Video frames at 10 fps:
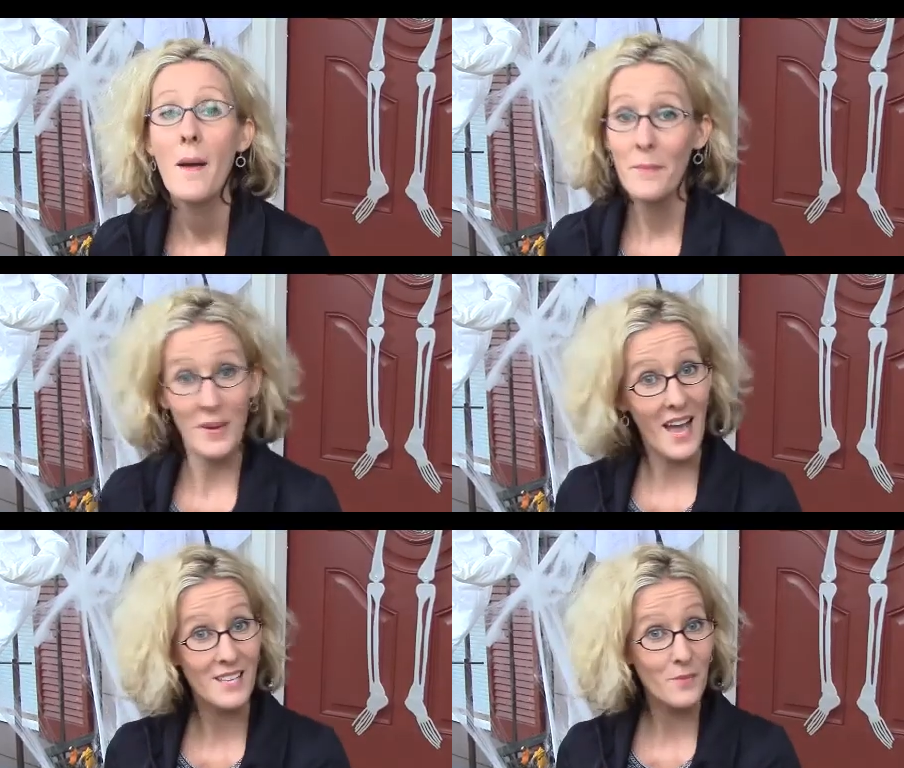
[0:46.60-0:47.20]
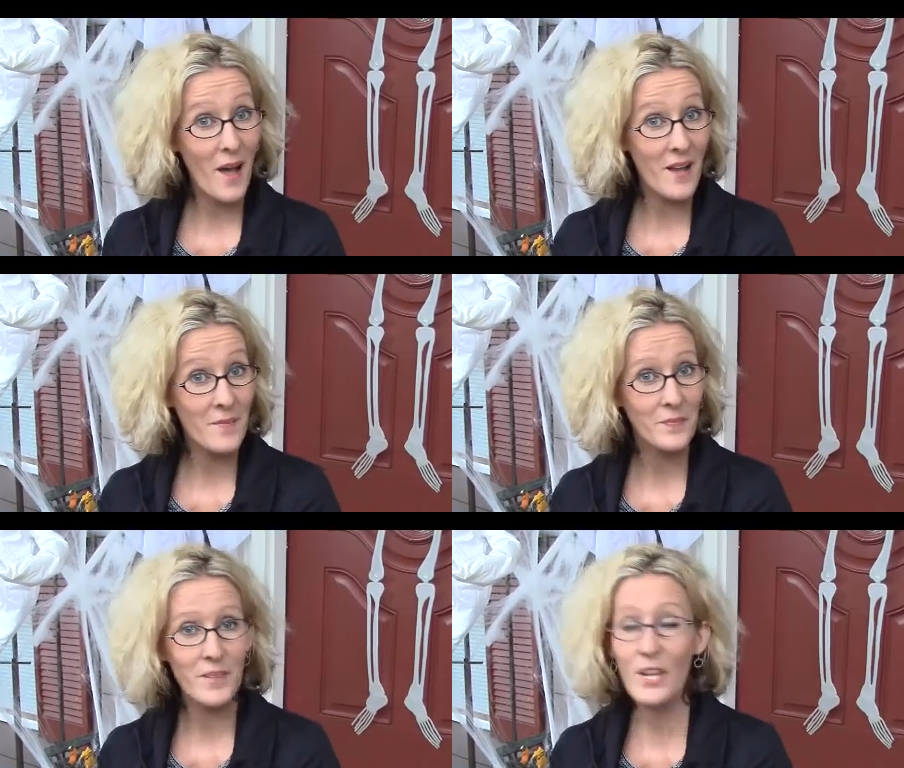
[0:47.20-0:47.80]
But guess what?
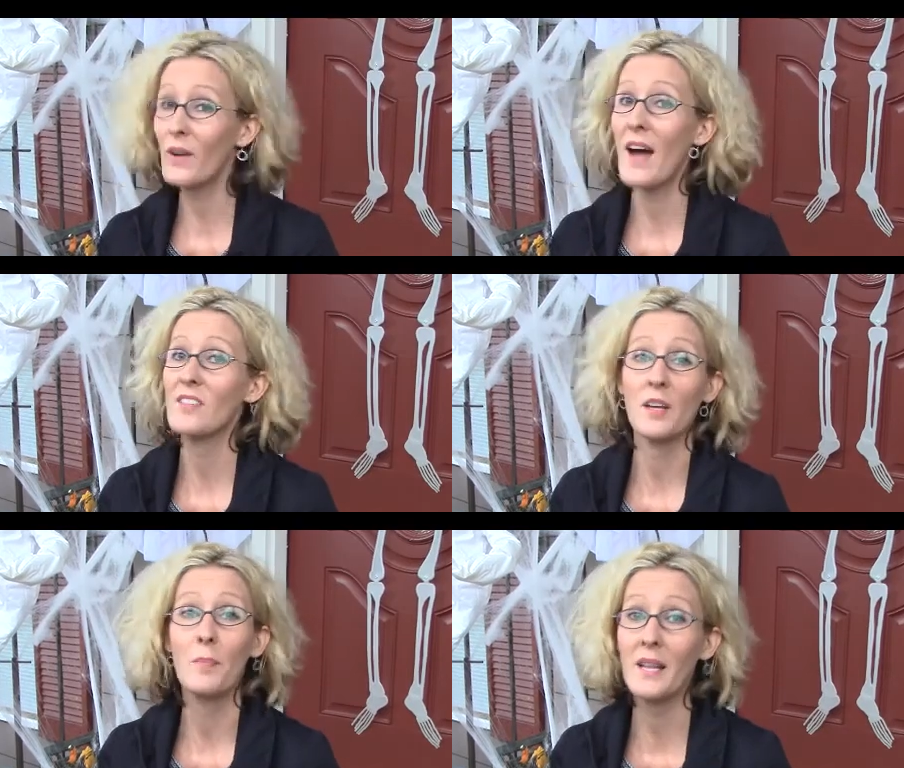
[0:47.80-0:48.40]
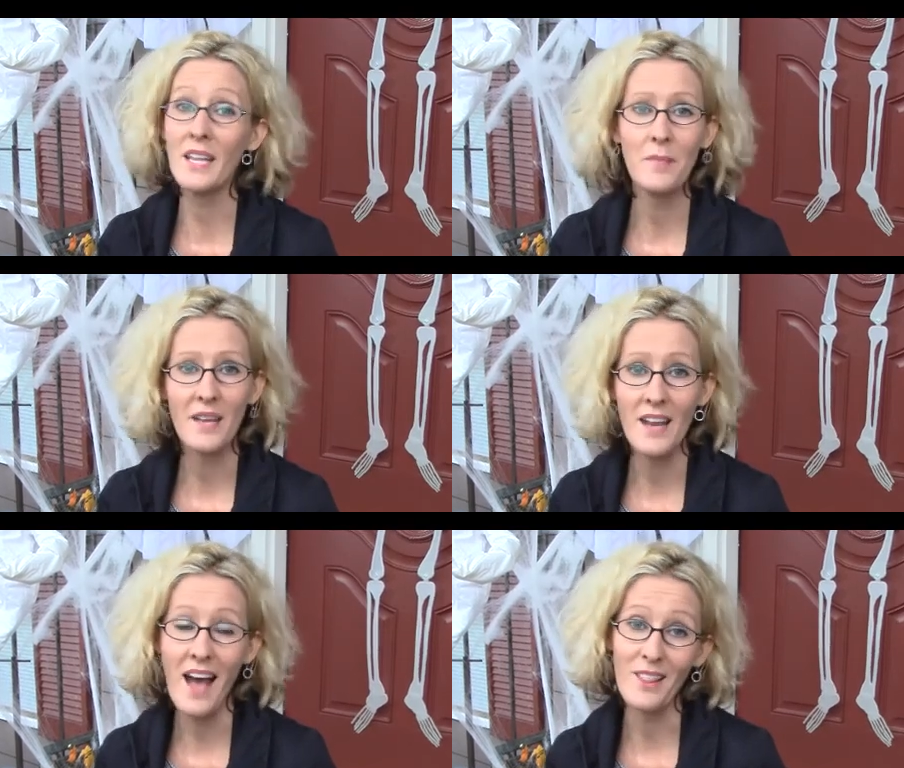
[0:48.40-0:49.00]
You don't have to completely be
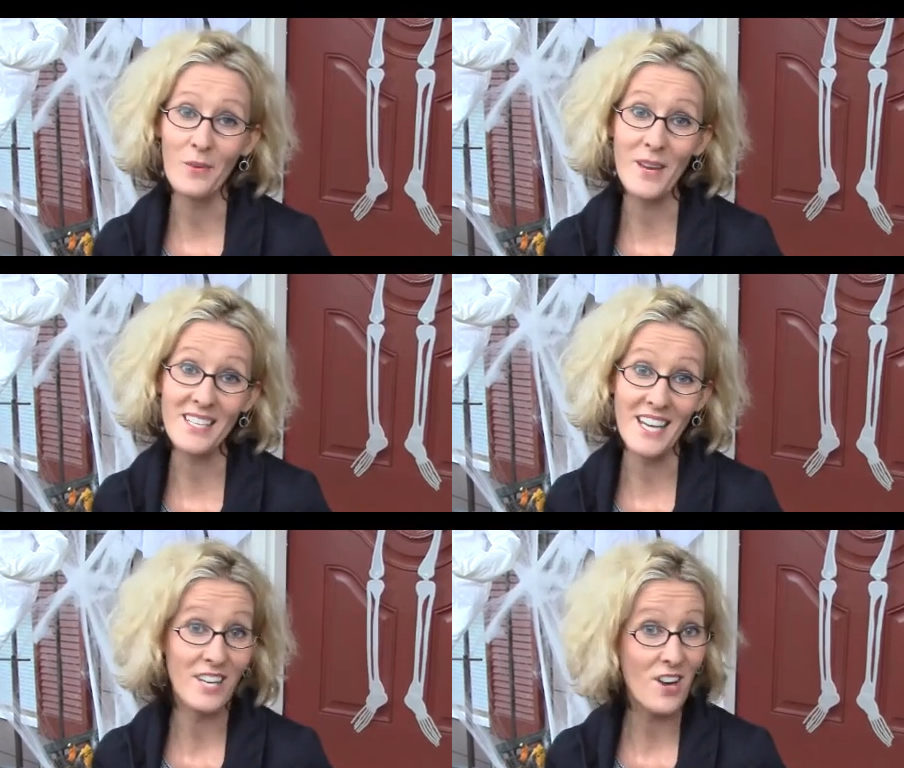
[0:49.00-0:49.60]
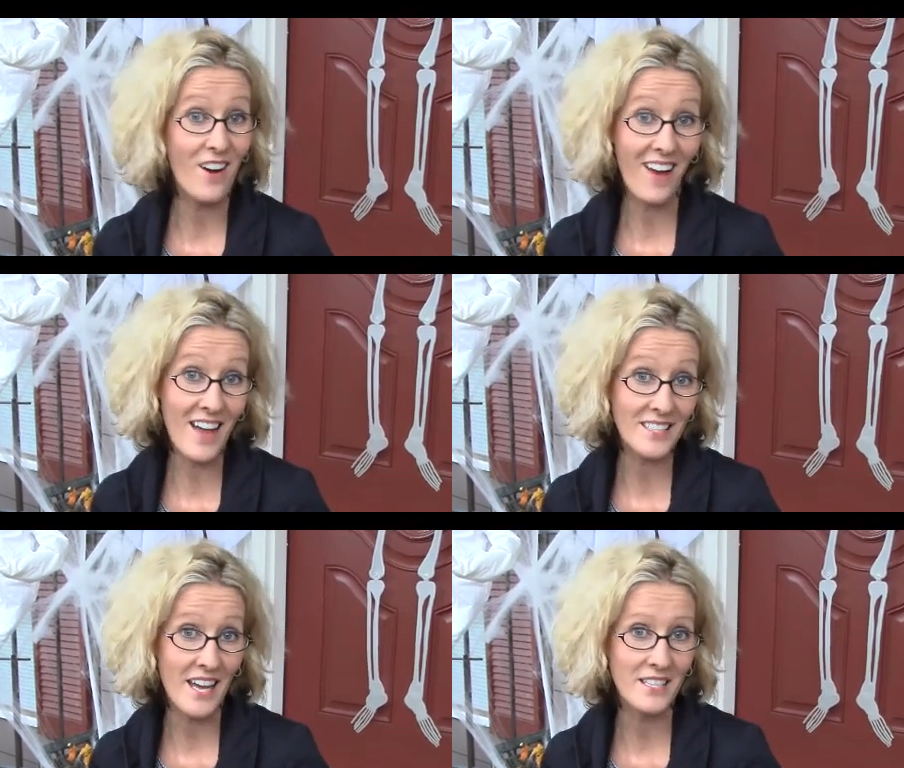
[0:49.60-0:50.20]
into Halloween to enter our
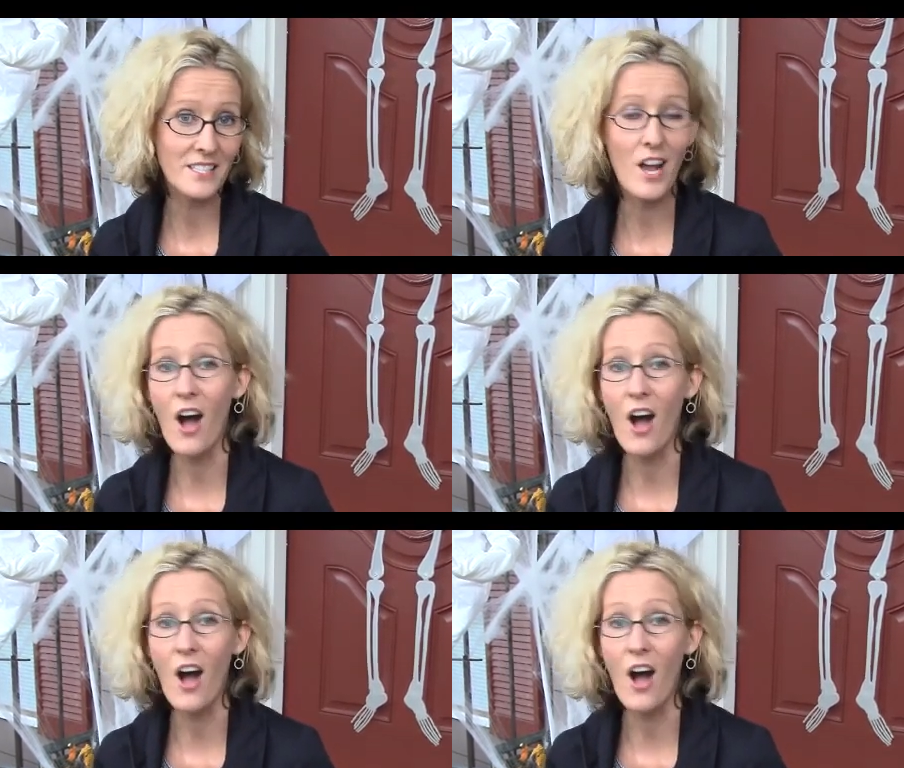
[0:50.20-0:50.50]
contest.